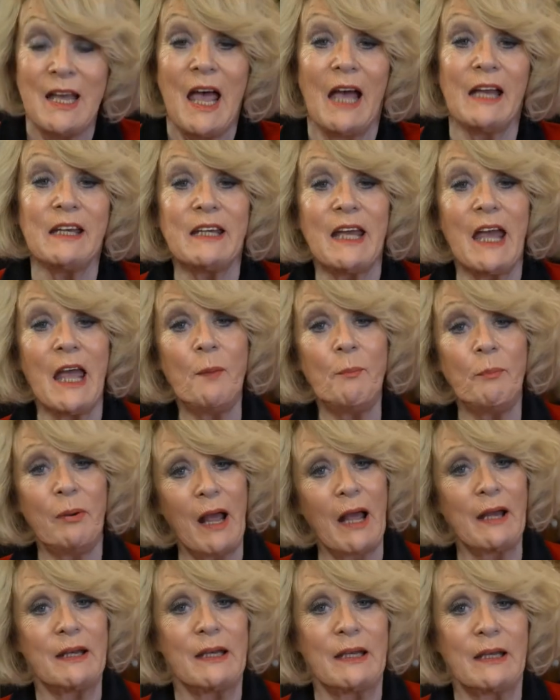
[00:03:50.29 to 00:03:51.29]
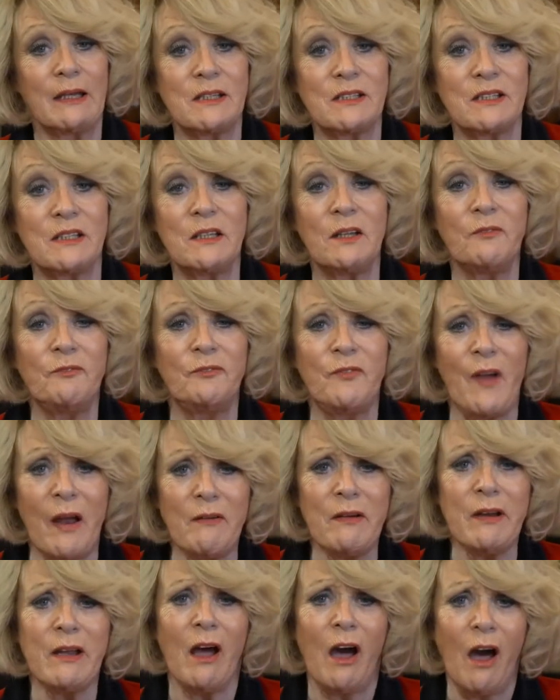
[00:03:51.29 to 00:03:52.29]
And care planning is at the
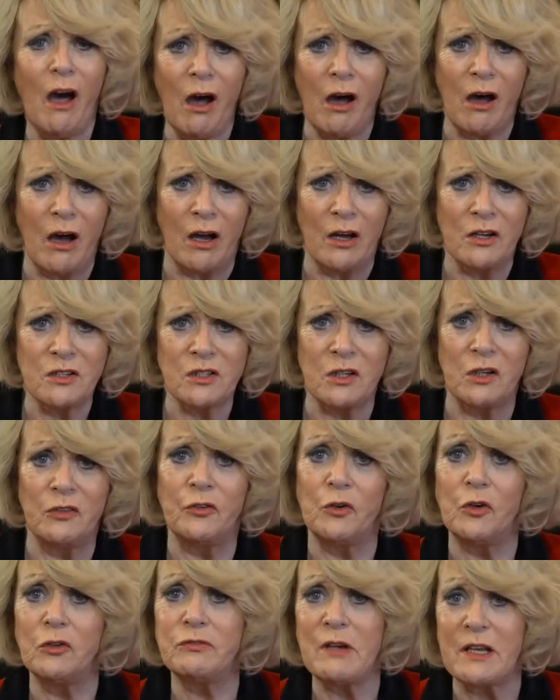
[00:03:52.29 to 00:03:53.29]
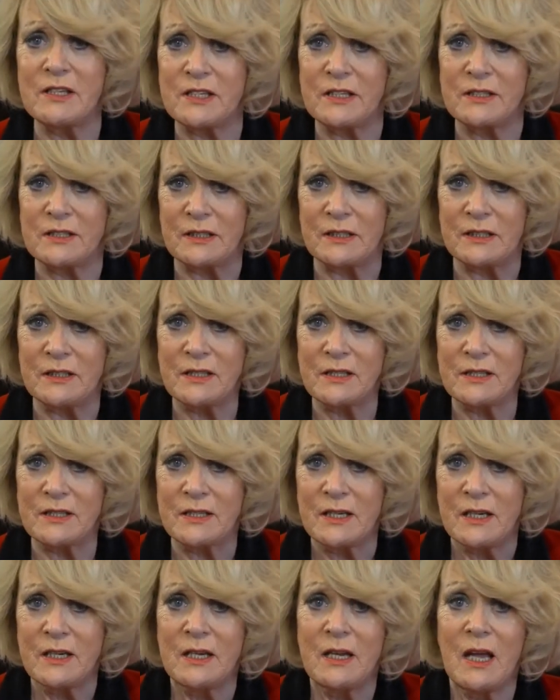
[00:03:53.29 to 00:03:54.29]
very heart of all residents
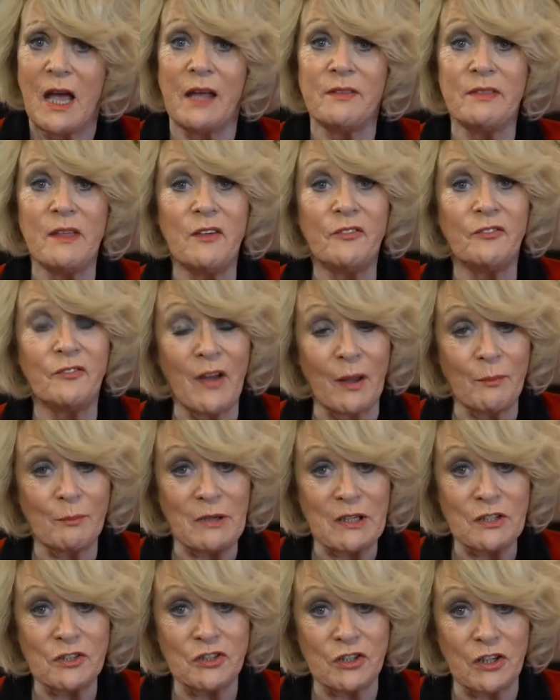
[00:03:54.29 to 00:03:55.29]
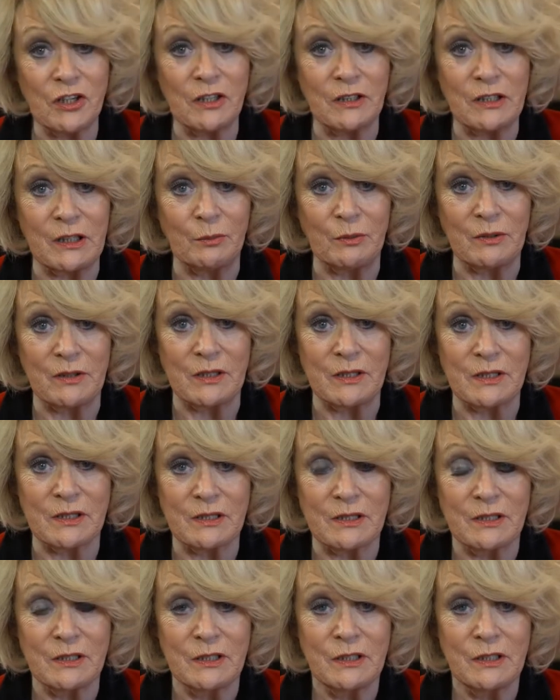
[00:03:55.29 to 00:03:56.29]
and their families' journey with us.